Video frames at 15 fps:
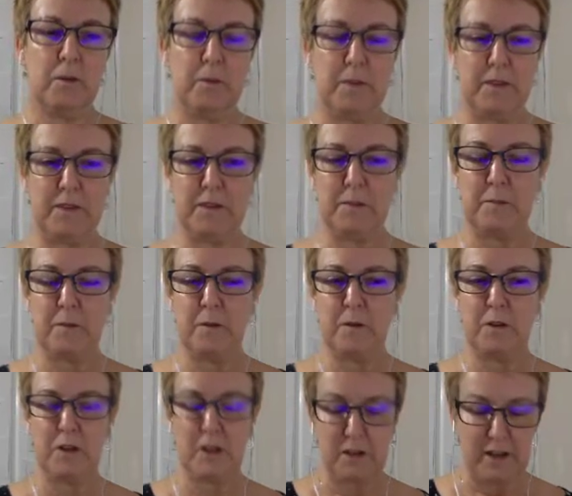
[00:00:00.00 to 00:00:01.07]

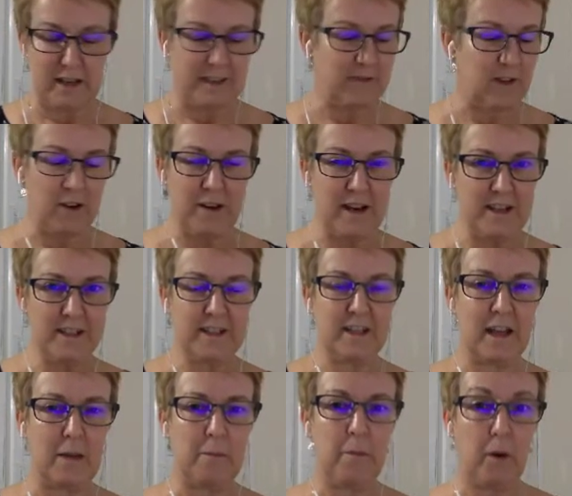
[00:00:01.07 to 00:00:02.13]
it's very easy to
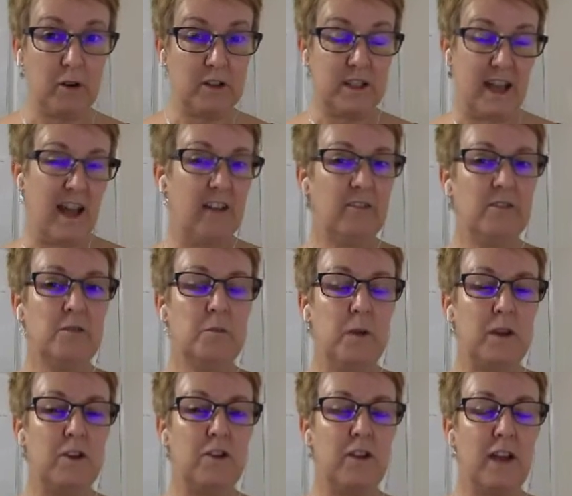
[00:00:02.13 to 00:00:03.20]
get bogged down
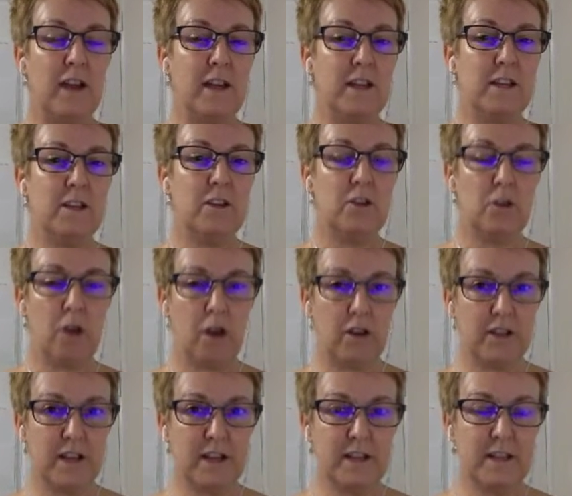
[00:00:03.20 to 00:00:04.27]
when creating your
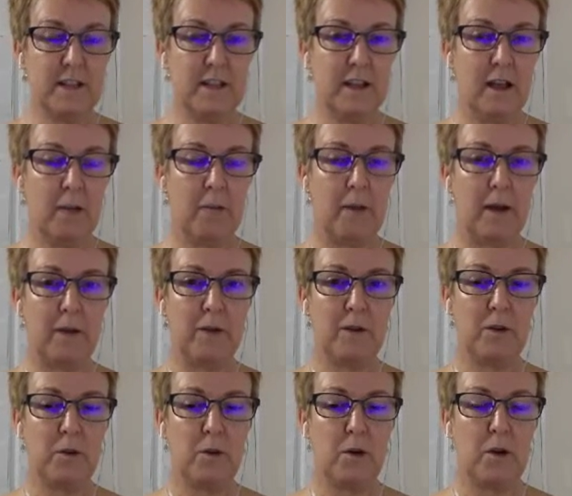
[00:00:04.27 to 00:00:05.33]
content, but
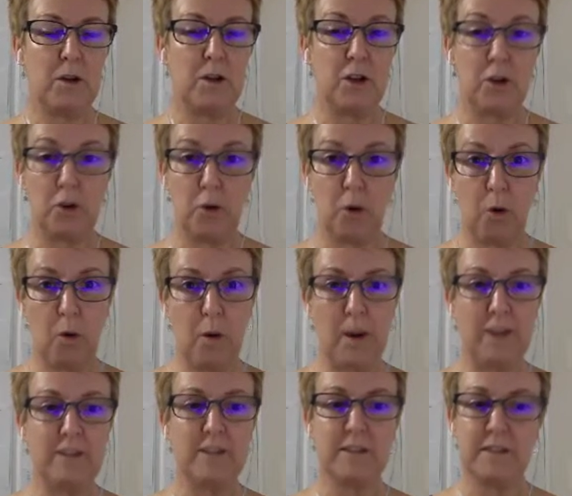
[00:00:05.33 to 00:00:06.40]
you can
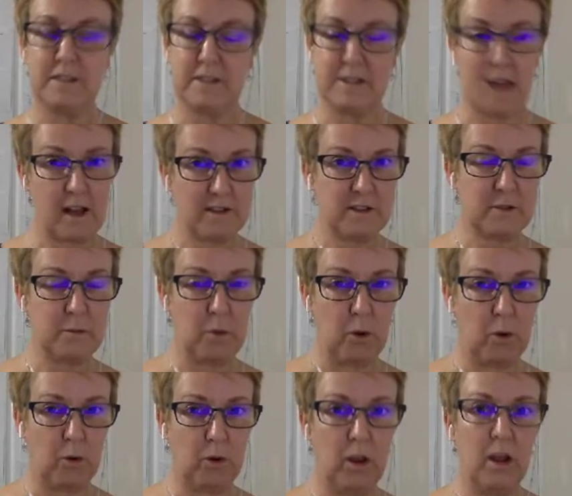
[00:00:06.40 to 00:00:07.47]
always start
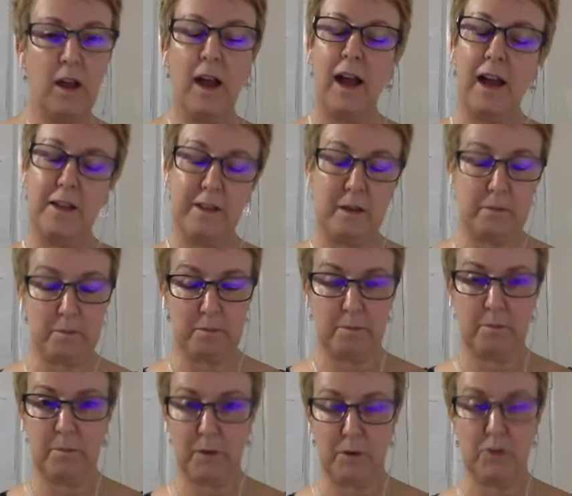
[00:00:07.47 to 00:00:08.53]
small and then
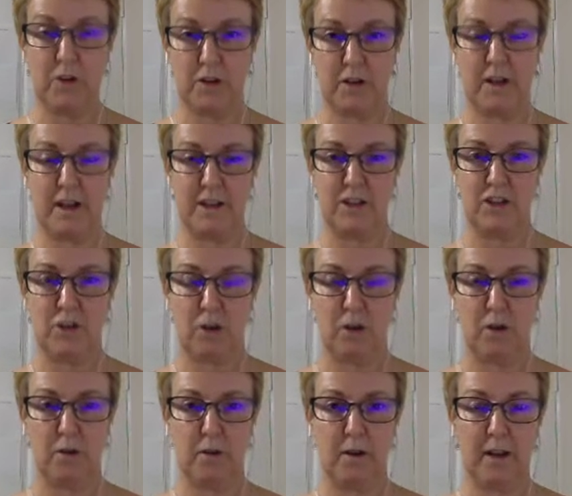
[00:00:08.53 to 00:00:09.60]
build on it as you
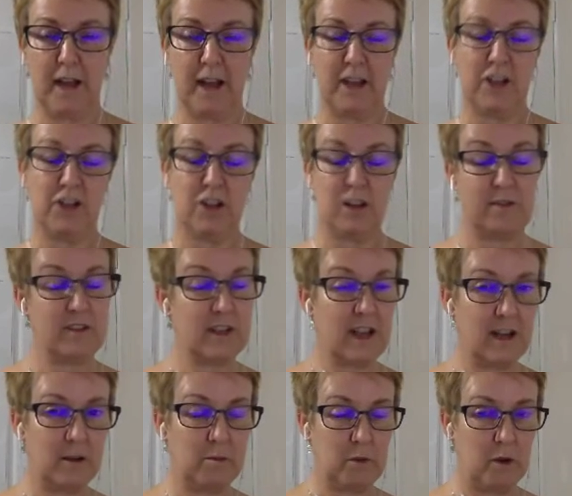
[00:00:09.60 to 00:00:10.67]
go. Okay, you don't have to
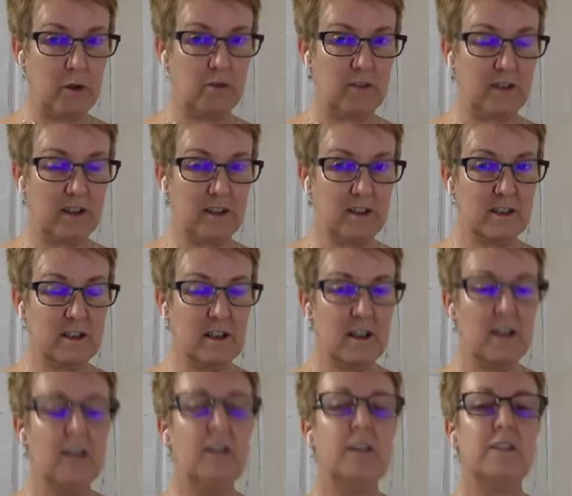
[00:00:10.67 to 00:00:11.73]
get it perfect,
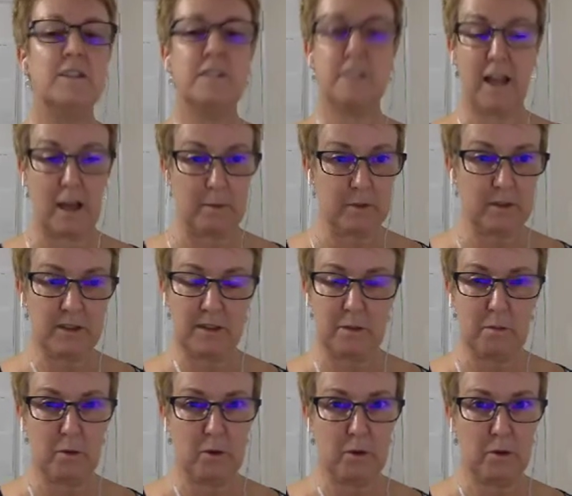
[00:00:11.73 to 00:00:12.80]
just keep it
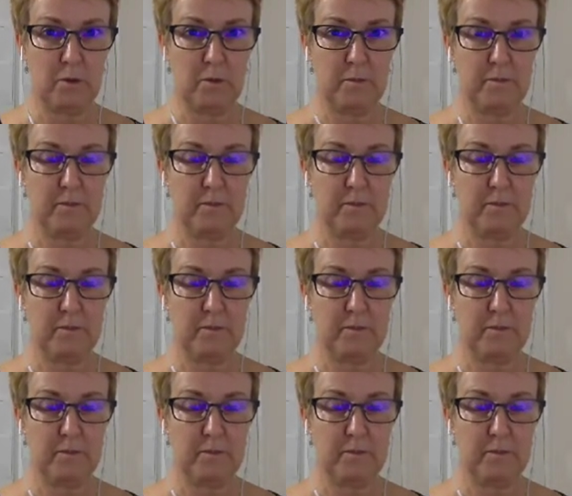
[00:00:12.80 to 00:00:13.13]
simple.